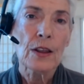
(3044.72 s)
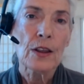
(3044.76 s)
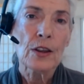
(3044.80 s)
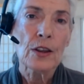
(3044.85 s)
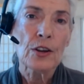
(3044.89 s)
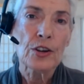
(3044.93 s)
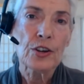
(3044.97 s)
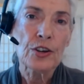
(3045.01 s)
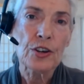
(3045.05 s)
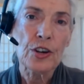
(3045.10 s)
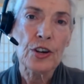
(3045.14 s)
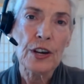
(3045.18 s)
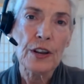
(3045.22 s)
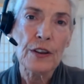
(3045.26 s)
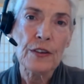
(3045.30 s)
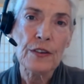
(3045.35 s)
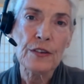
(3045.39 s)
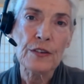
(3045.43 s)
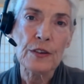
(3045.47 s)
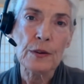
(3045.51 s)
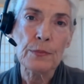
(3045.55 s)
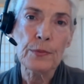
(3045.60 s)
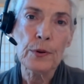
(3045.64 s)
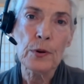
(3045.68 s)
She is
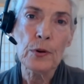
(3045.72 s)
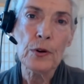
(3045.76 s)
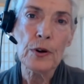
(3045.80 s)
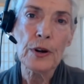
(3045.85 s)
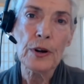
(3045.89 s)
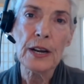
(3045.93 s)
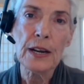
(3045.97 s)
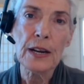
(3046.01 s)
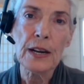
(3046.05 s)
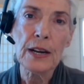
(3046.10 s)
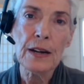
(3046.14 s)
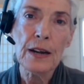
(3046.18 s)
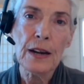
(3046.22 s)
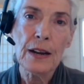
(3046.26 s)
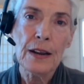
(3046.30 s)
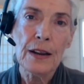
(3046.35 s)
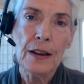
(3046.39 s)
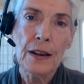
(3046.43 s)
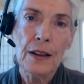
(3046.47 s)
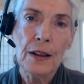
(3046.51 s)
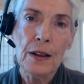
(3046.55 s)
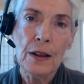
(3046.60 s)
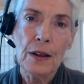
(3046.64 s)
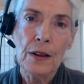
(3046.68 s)
supporting
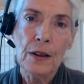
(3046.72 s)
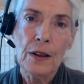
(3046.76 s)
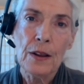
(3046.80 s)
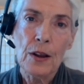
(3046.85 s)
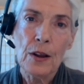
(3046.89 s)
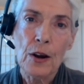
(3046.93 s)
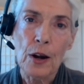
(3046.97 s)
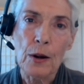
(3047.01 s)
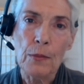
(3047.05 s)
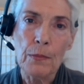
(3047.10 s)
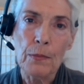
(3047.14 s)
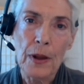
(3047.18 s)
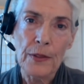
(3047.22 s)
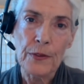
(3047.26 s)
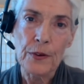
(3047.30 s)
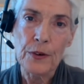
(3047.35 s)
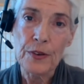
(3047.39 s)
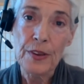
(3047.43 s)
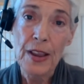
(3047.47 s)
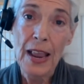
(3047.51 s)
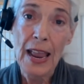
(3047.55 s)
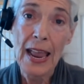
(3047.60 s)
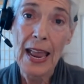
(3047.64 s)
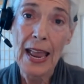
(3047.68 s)
her mother's
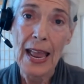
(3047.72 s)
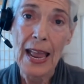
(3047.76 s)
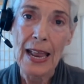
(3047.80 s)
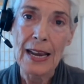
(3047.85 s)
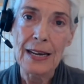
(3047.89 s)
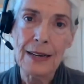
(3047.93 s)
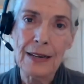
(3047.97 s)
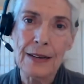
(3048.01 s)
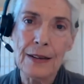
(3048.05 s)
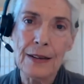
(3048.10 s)
hand,